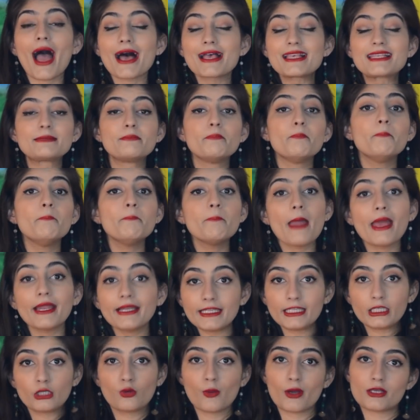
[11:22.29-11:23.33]
as
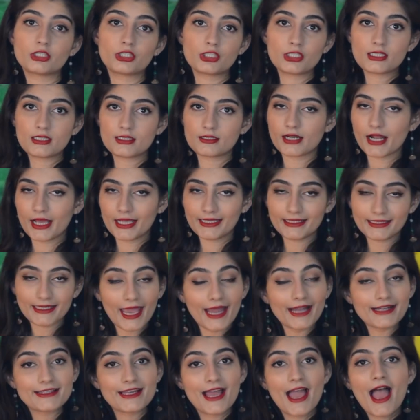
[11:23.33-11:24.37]
many questions that I
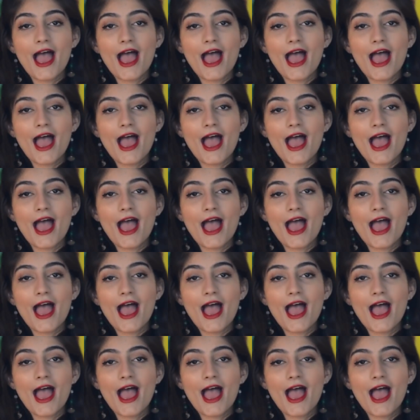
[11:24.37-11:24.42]
get.